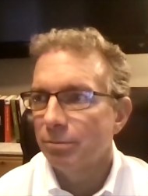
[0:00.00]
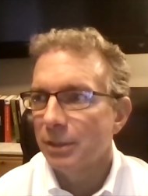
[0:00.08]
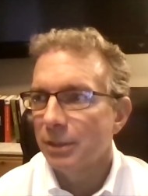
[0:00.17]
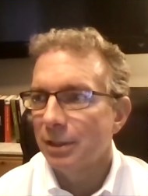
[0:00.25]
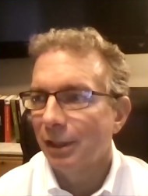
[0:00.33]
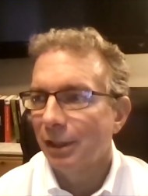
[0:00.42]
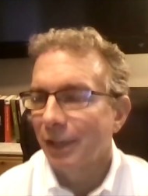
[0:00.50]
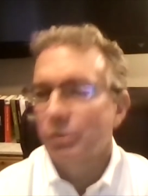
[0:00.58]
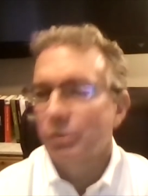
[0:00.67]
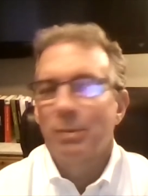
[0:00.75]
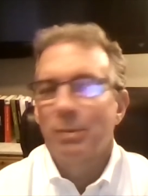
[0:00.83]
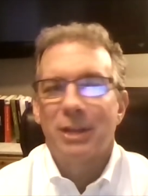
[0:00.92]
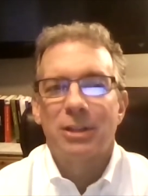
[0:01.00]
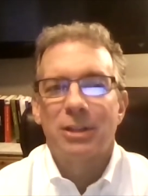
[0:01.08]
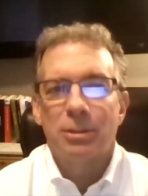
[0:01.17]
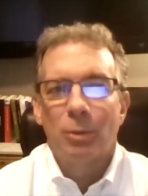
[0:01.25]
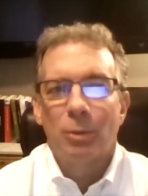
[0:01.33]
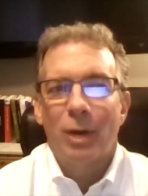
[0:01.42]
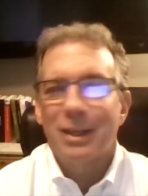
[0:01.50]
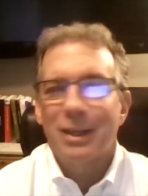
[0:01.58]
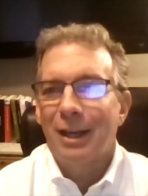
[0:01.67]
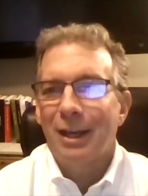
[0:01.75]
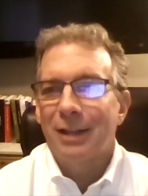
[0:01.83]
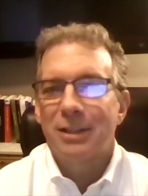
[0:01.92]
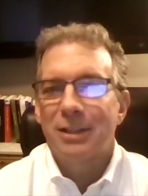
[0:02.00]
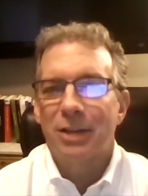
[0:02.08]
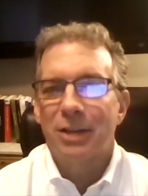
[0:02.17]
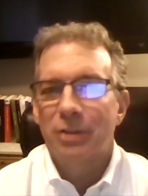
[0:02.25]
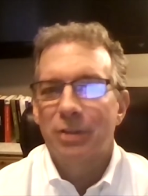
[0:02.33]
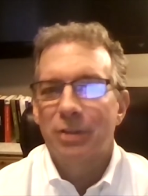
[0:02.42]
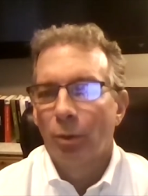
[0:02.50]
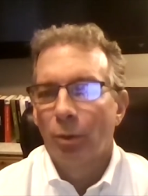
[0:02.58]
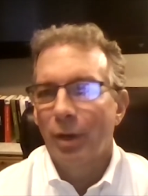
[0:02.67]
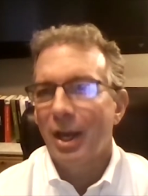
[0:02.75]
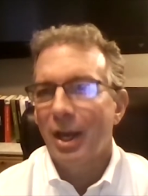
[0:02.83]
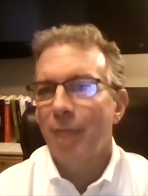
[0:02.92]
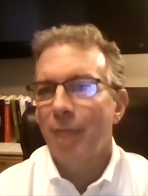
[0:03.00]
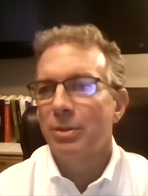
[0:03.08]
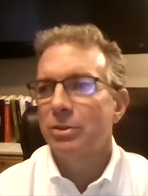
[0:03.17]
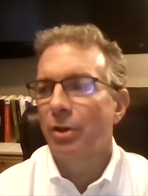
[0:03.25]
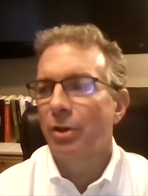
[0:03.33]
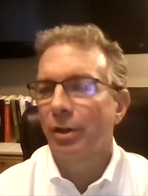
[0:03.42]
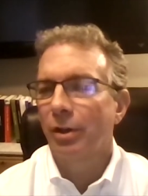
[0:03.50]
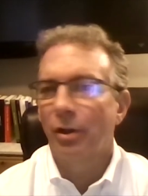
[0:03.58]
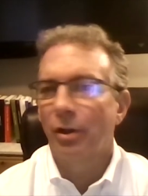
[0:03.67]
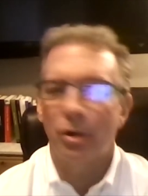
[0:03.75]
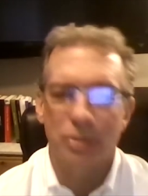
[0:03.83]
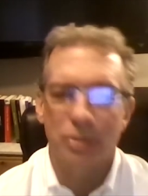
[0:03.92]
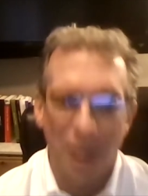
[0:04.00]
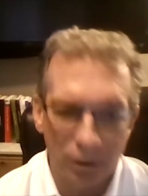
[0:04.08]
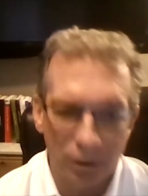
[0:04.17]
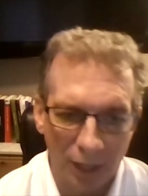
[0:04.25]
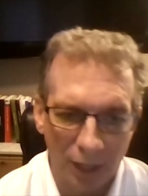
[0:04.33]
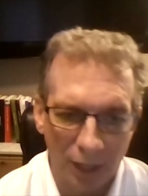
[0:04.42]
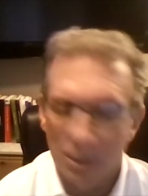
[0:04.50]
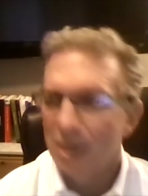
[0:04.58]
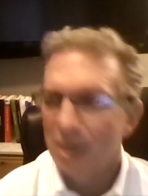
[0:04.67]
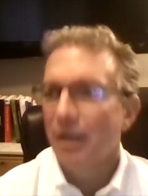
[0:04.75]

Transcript: It intellectually made sense to me. Why can't I test what happens on a large down gap